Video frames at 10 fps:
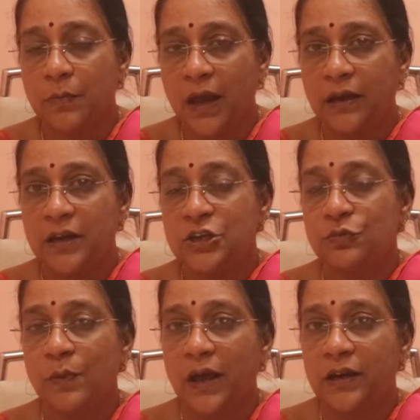
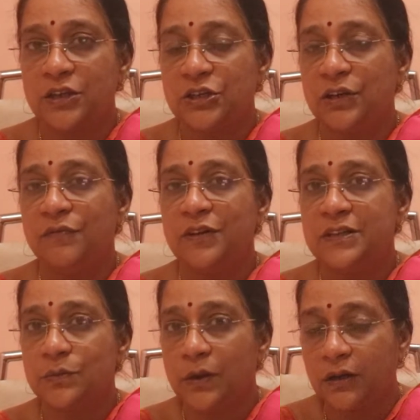marriage
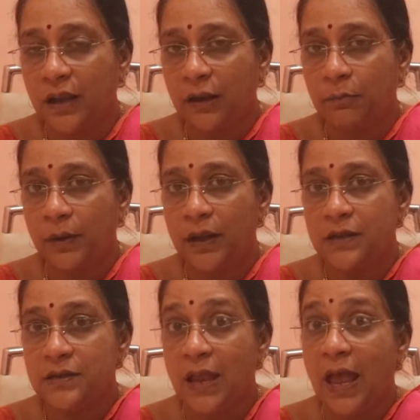events will take
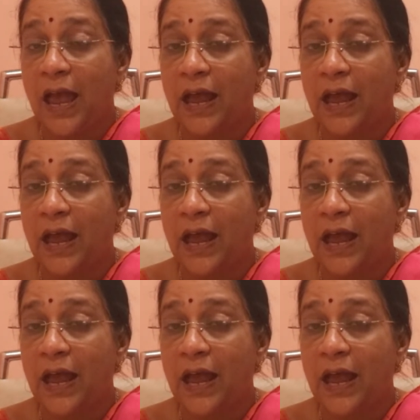place,